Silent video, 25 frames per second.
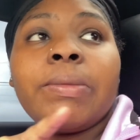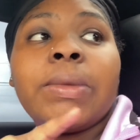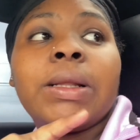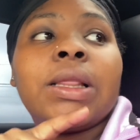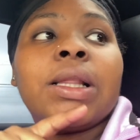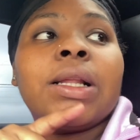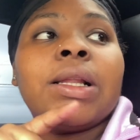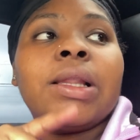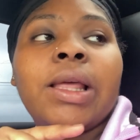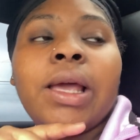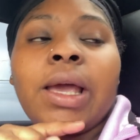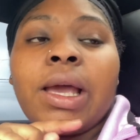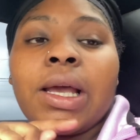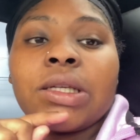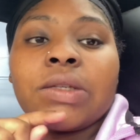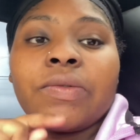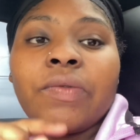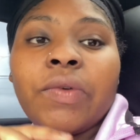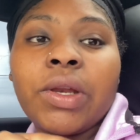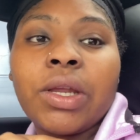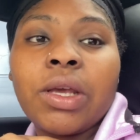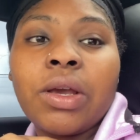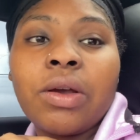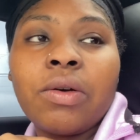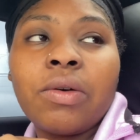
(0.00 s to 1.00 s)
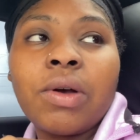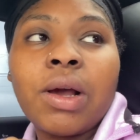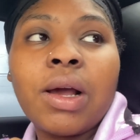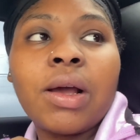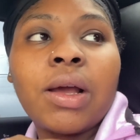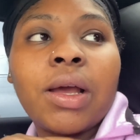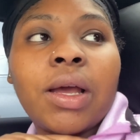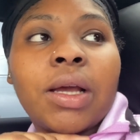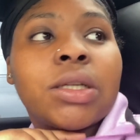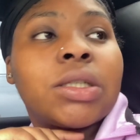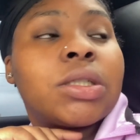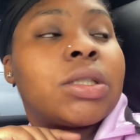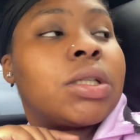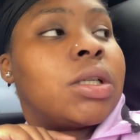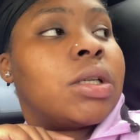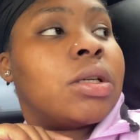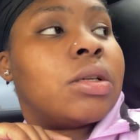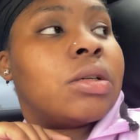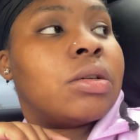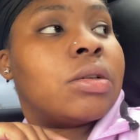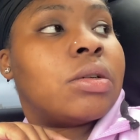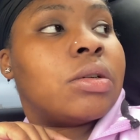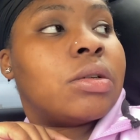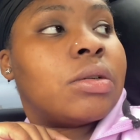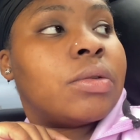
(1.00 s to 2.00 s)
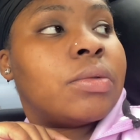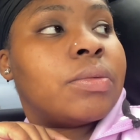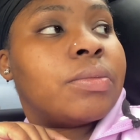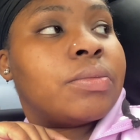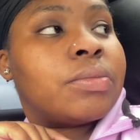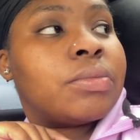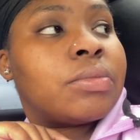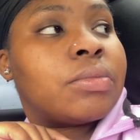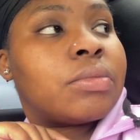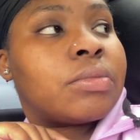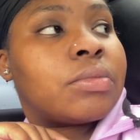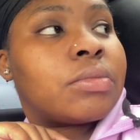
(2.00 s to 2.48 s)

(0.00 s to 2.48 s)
but the last video I actually, um,